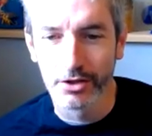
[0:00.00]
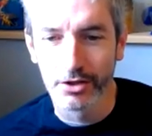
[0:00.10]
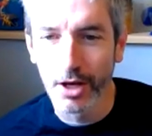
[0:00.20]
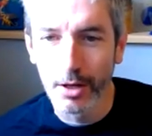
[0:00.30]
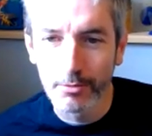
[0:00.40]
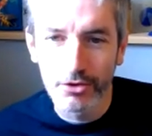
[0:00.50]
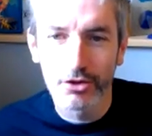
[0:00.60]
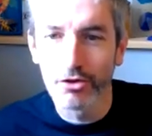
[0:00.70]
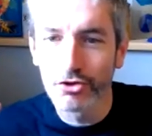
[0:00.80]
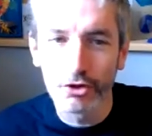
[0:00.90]
some
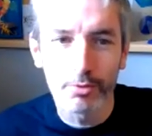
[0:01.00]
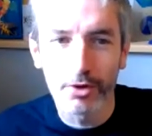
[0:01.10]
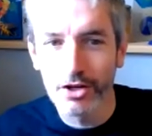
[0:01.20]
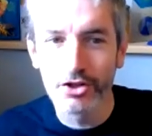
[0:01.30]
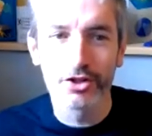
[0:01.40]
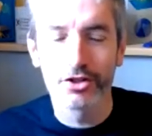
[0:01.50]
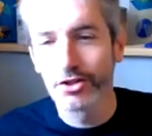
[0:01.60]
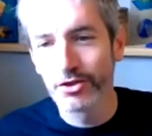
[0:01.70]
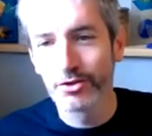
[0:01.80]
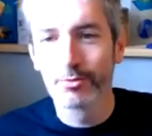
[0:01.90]
social pressure
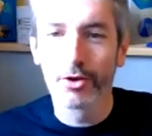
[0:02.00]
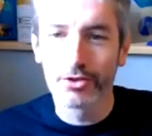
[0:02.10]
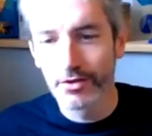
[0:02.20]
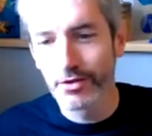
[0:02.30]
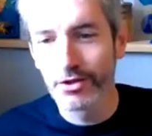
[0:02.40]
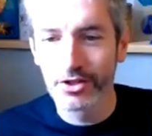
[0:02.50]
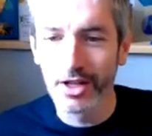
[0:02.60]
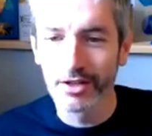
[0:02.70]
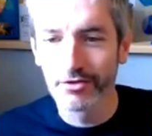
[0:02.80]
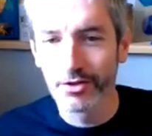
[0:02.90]
to do most of your
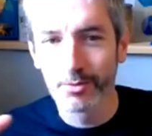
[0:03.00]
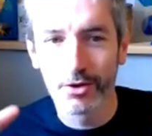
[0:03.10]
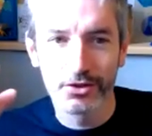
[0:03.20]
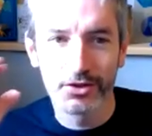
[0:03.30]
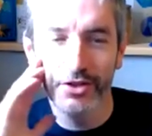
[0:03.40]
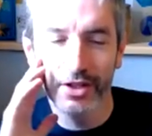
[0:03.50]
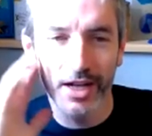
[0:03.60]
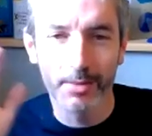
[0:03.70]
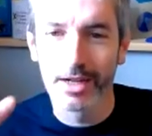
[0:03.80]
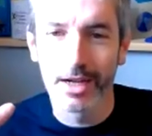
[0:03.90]
stuff in most of your
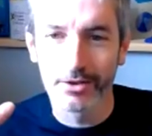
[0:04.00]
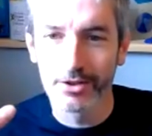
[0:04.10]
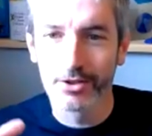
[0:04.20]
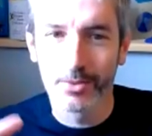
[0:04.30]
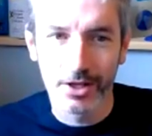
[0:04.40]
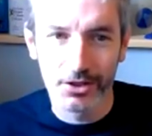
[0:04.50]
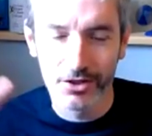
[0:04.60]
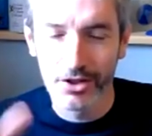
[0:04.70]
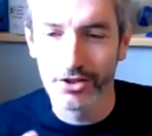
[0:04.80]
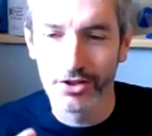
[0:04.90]
common houses when
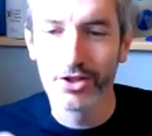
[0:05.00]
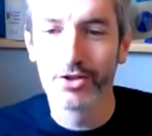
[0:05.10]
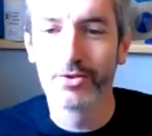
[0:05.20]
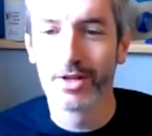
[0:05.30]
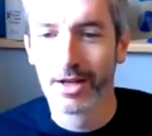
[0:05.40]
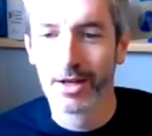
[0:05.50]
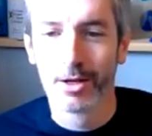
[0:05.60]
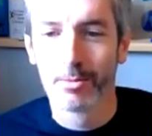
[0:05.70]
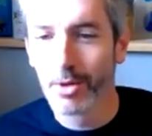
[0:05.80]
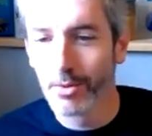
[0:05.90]
it's just you.
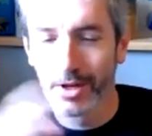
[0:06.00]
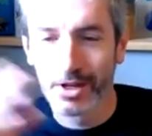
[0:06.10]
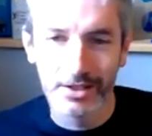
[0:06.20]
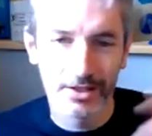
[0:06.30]
But when it's